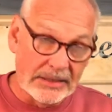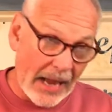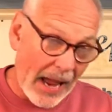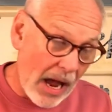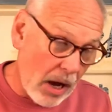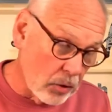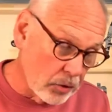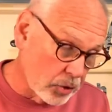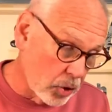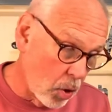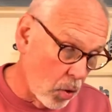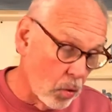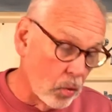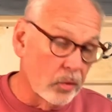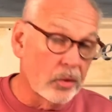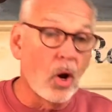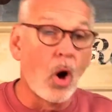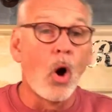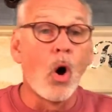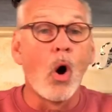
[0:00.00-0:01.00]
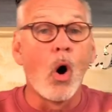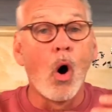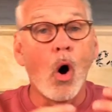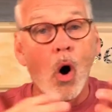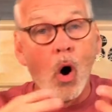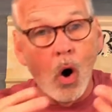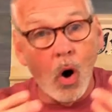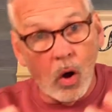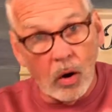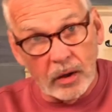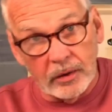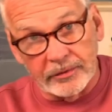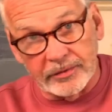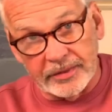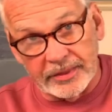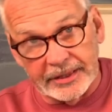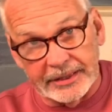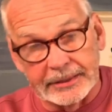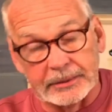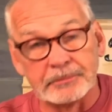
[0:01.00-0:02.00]
household, all of
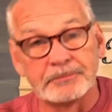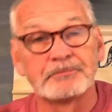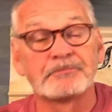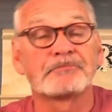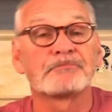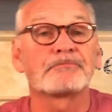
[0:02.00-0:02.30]
them